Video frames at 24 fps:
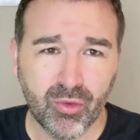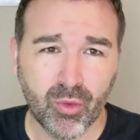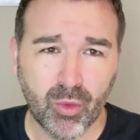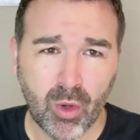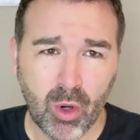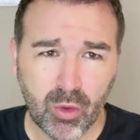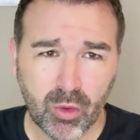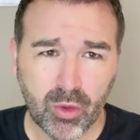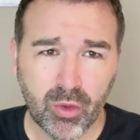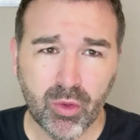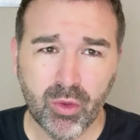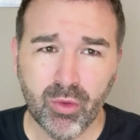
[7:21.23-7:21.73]

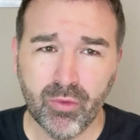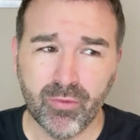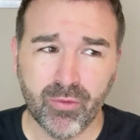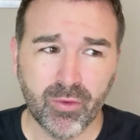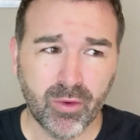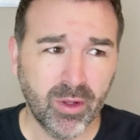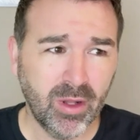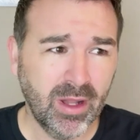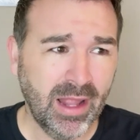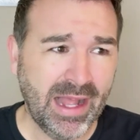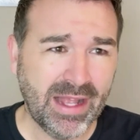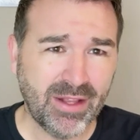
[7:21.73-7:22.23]
Roku for
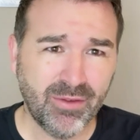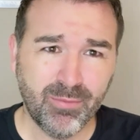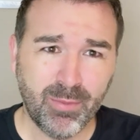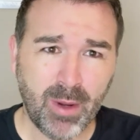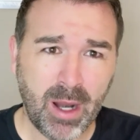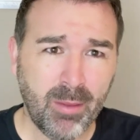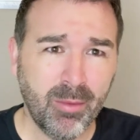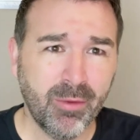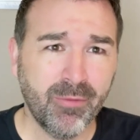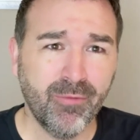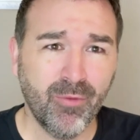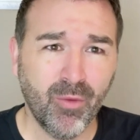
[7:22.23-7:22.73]
the last
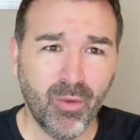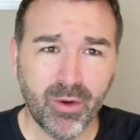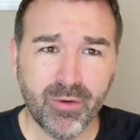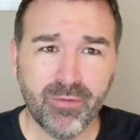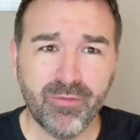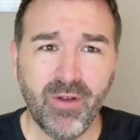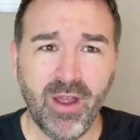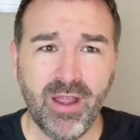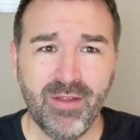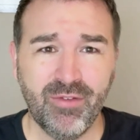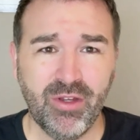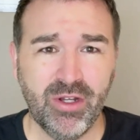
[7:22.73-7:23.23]
probably 4 or
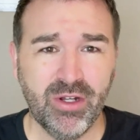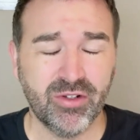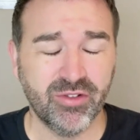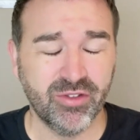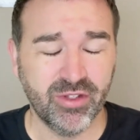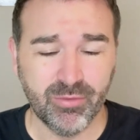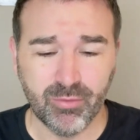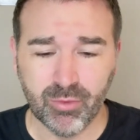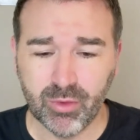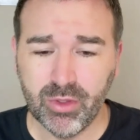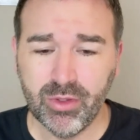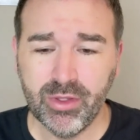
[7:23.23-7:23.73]
5 years
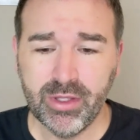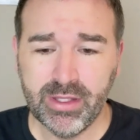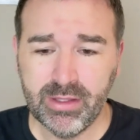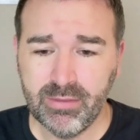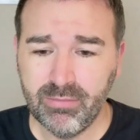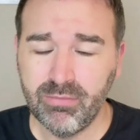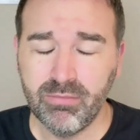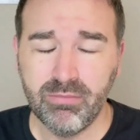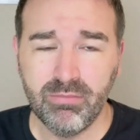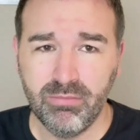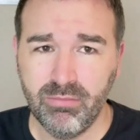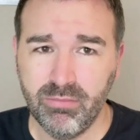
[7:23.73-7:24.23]
and
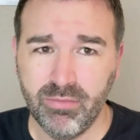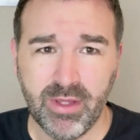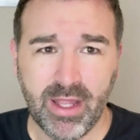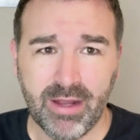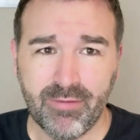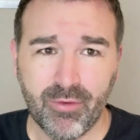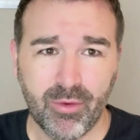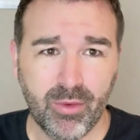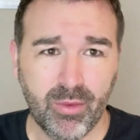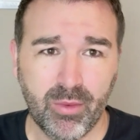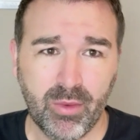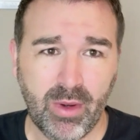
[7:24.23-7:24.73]
really
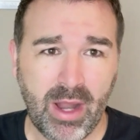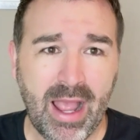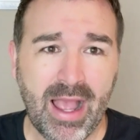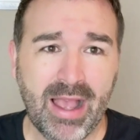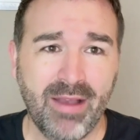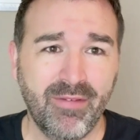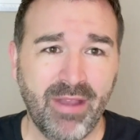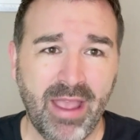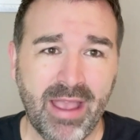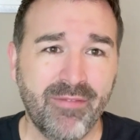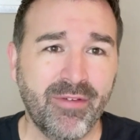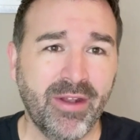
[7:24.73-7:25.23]
never
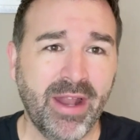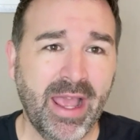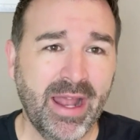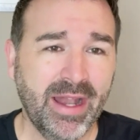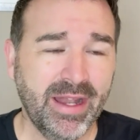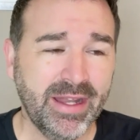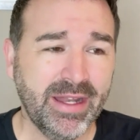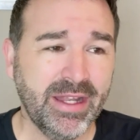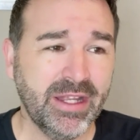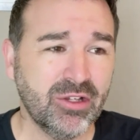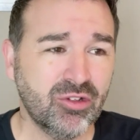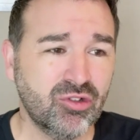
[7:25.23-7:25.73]
haven't had
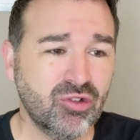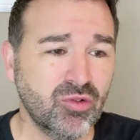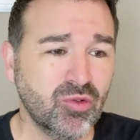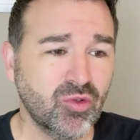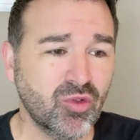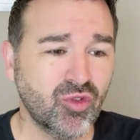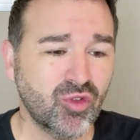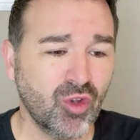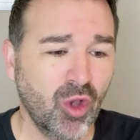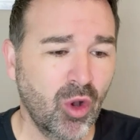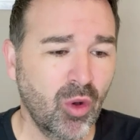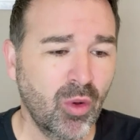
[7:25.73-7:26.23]
any
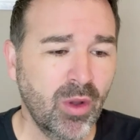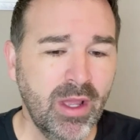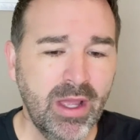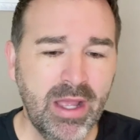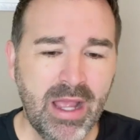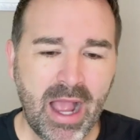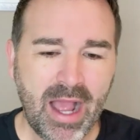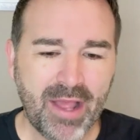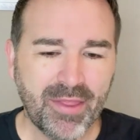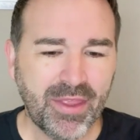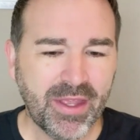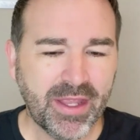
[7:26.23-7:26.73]
issues. So
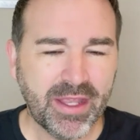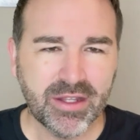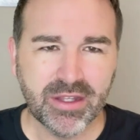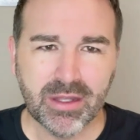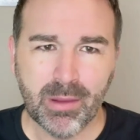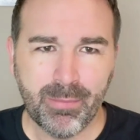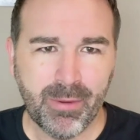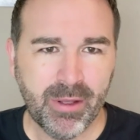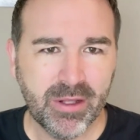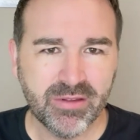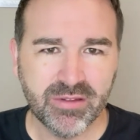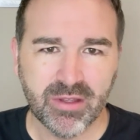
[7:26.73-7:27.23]
I think it
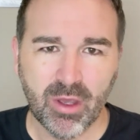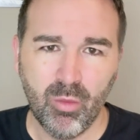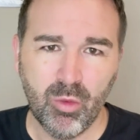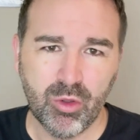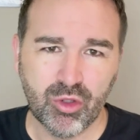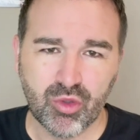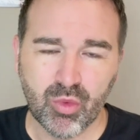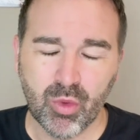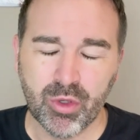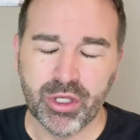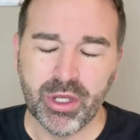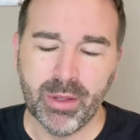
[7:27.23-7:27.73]
depends on
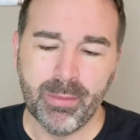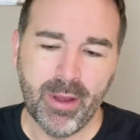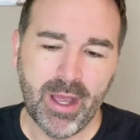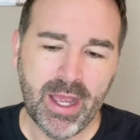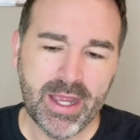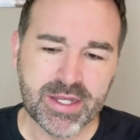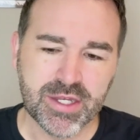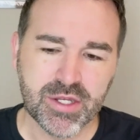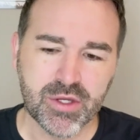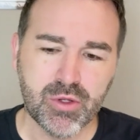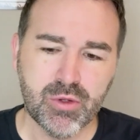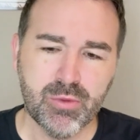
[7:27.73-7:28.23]
which one you buy
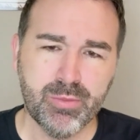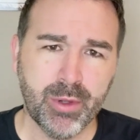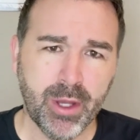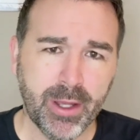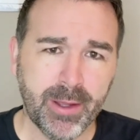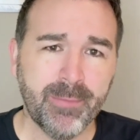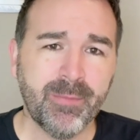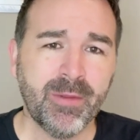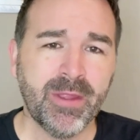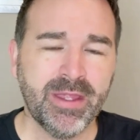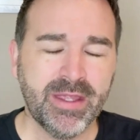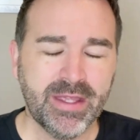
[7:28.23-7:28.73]
too.
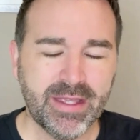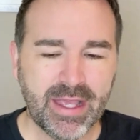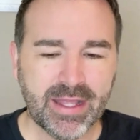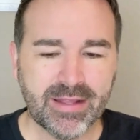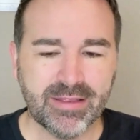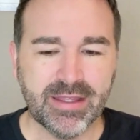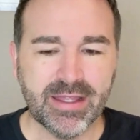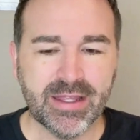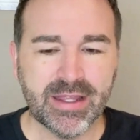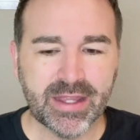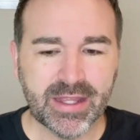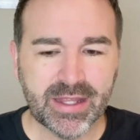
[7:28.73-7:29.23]
But at
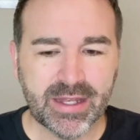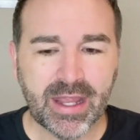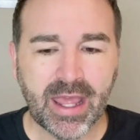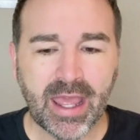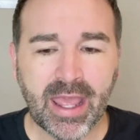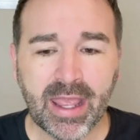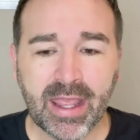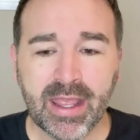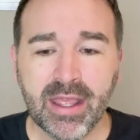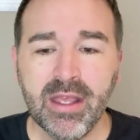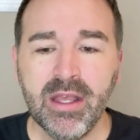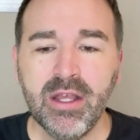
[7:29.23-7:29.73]
the end of the
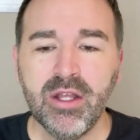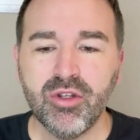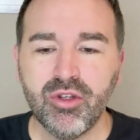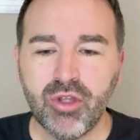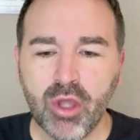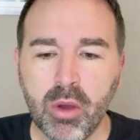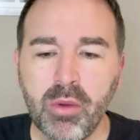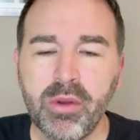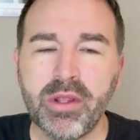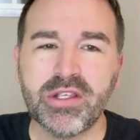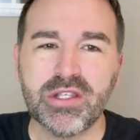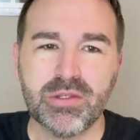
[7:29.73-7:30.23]
day,
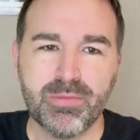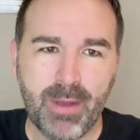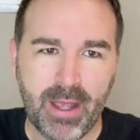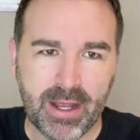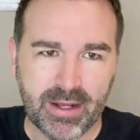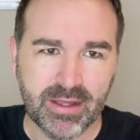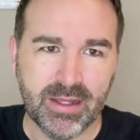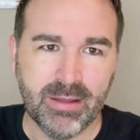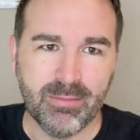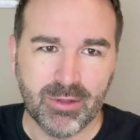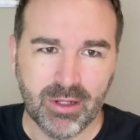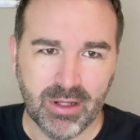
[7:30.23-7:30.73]
don't
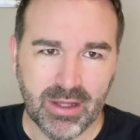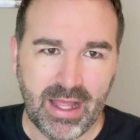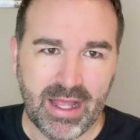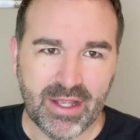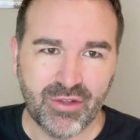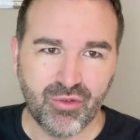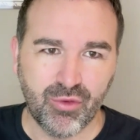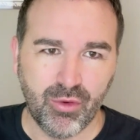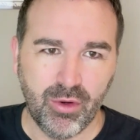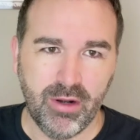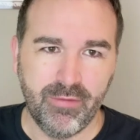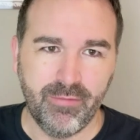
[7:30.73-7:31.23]
expect them to
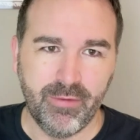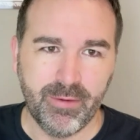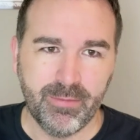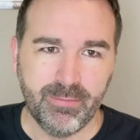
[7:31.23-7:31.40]
last forever.